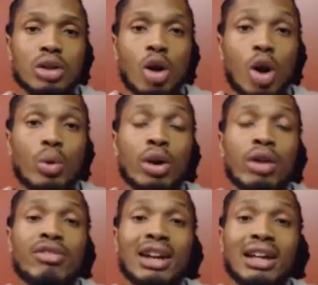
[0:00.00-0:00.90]
Are we
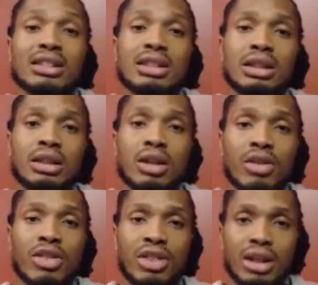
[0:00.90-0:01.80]
advancing in
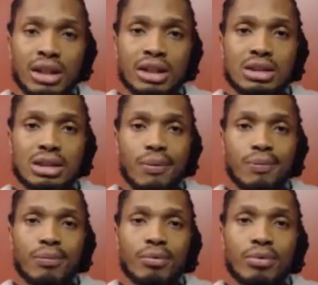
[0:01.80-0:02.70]
other things
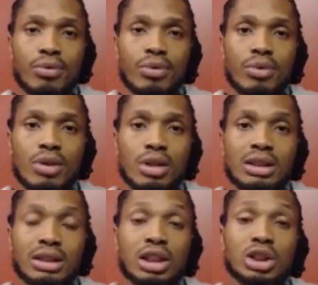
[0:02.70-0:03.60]

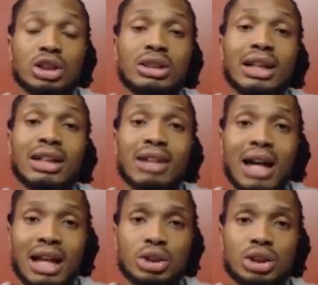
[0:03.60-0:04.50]
such as
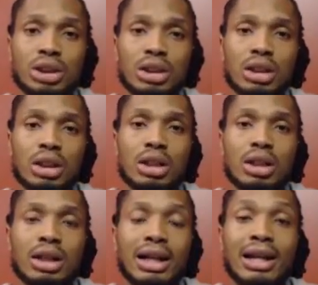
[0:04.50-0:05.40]
technology
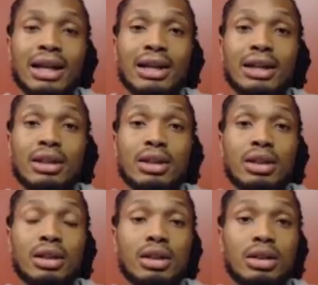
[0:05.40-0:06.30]
and,
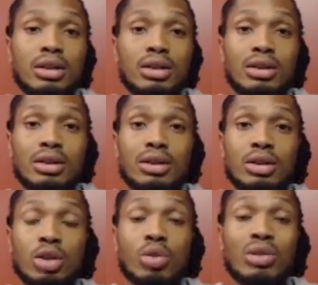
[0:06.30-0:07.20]

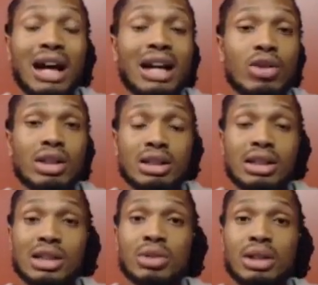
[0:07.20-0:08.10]
digressing
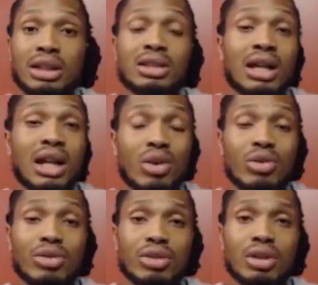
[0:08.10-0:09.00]
as it relates to
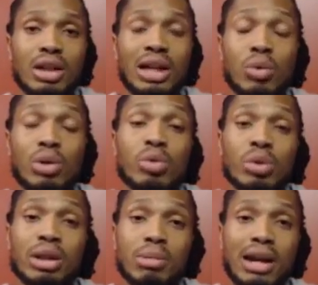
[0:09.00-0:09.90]
health and what
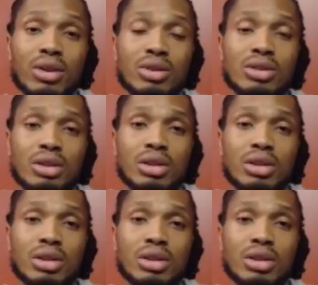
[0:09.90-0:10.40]
really matters?